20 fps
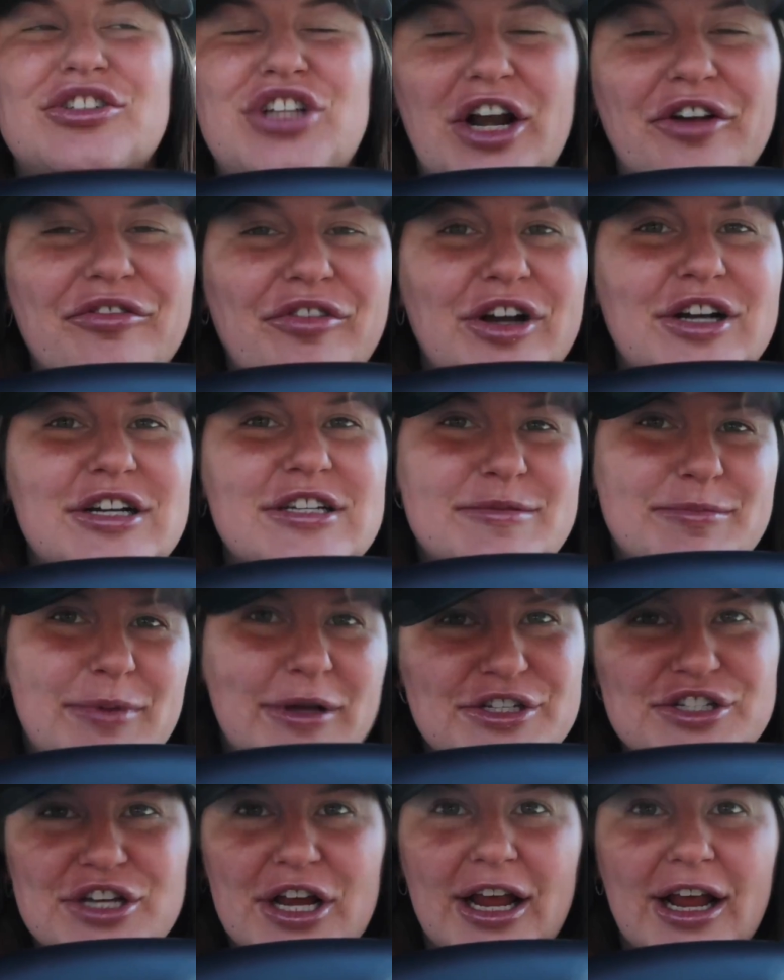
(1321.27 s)
Jennifer is
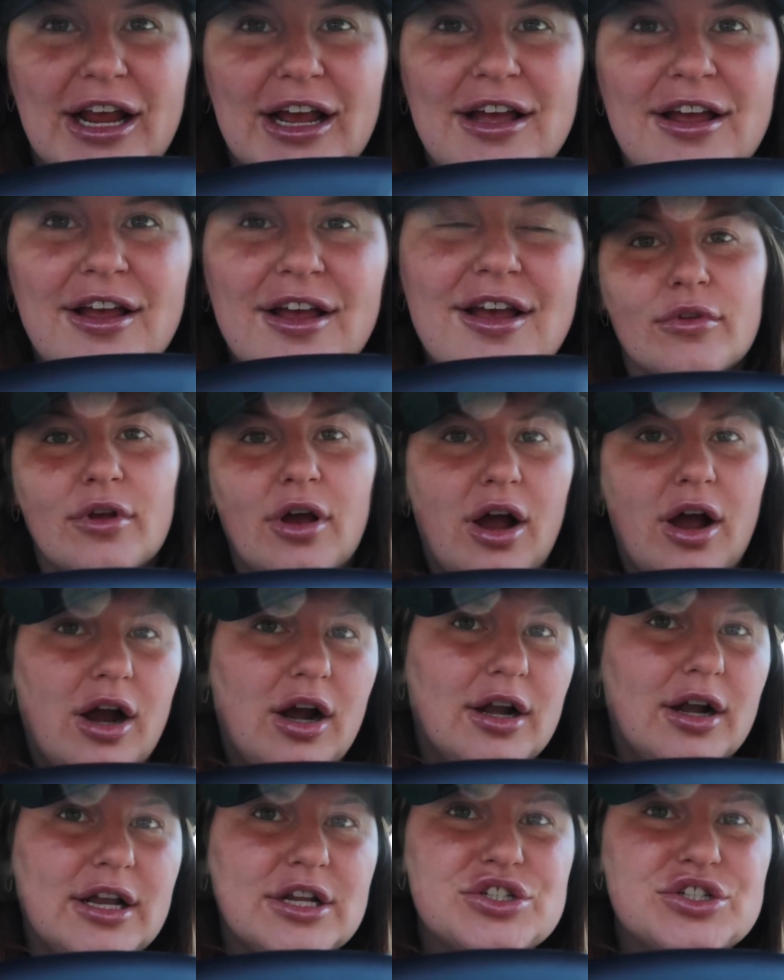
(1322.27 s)
pitching
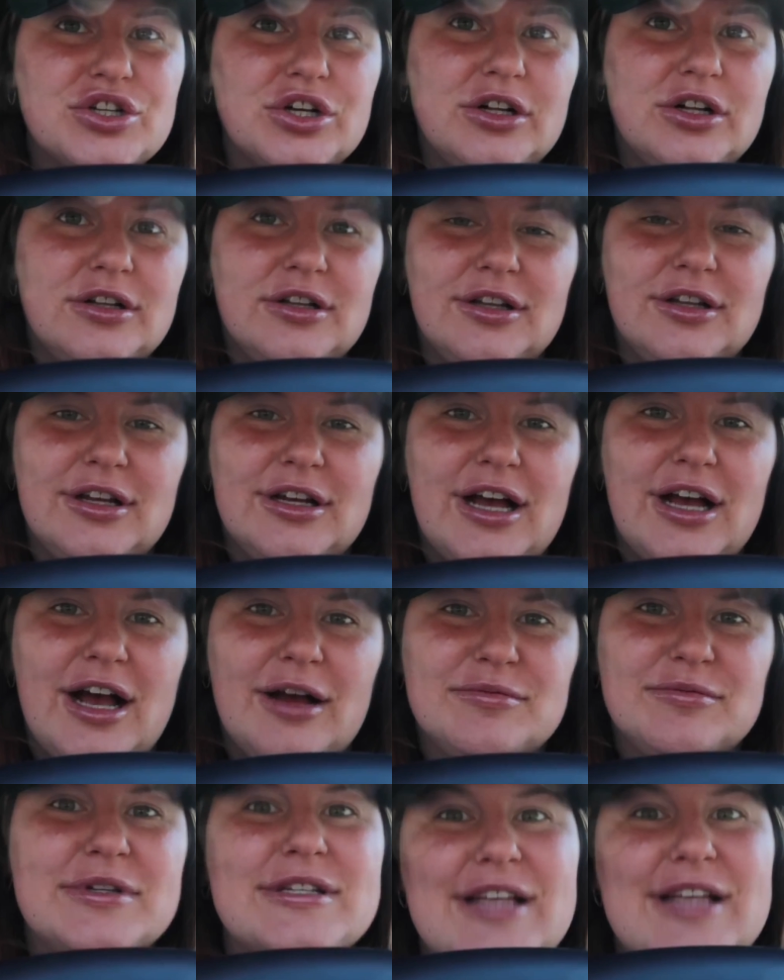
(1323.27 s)
our initial
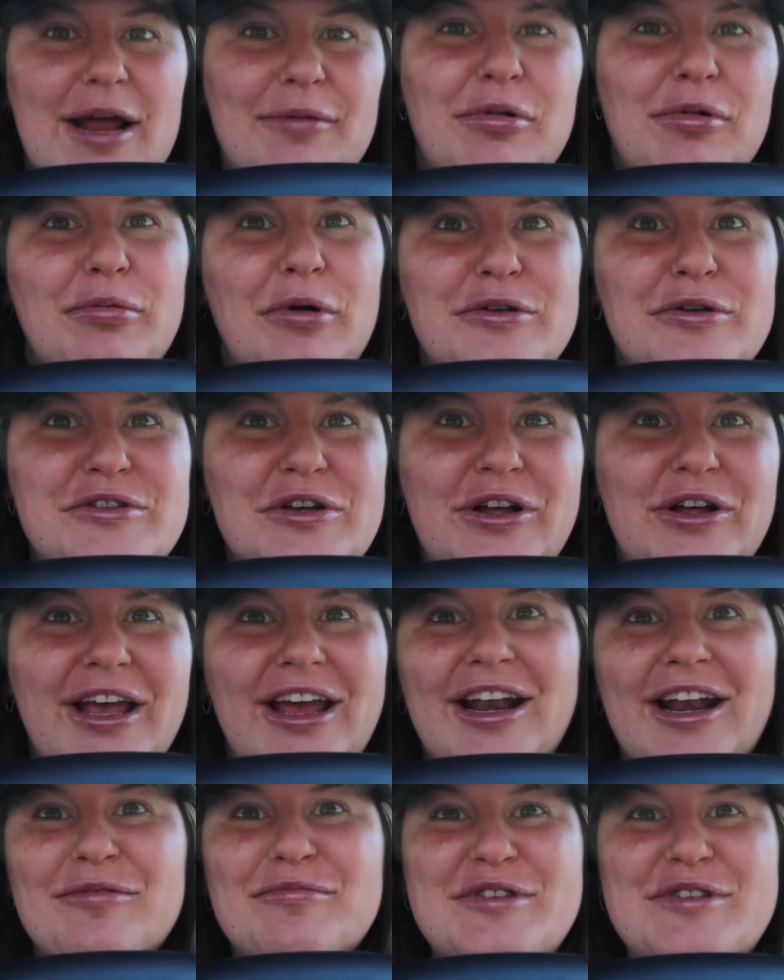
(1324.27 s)
design proposal,
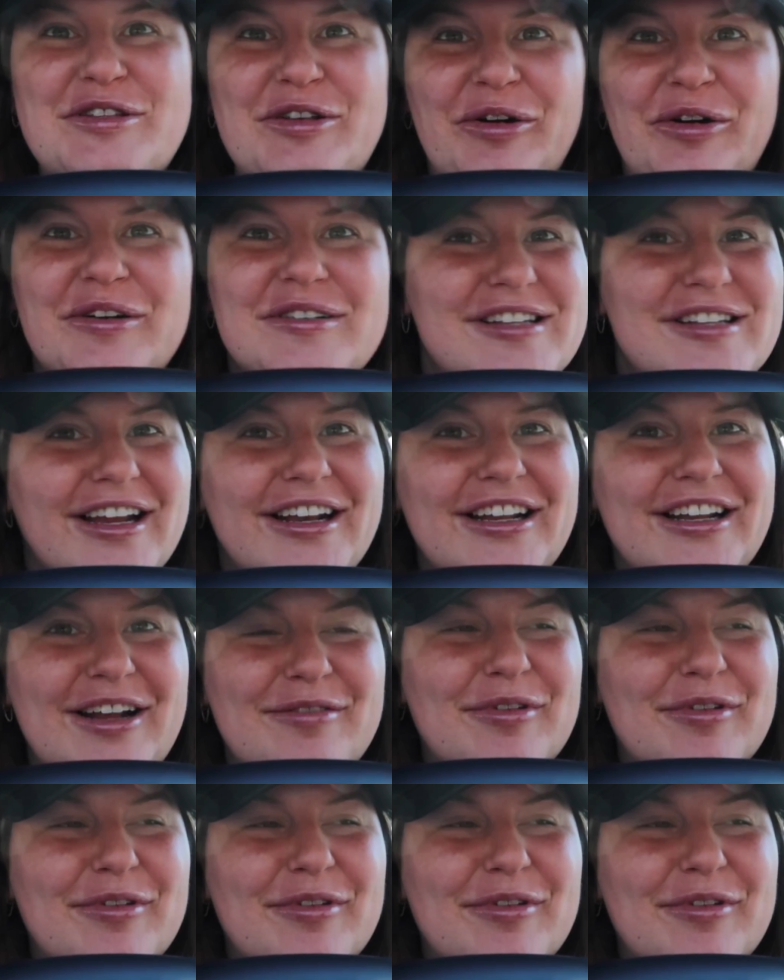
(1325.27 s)
and I'm so excited.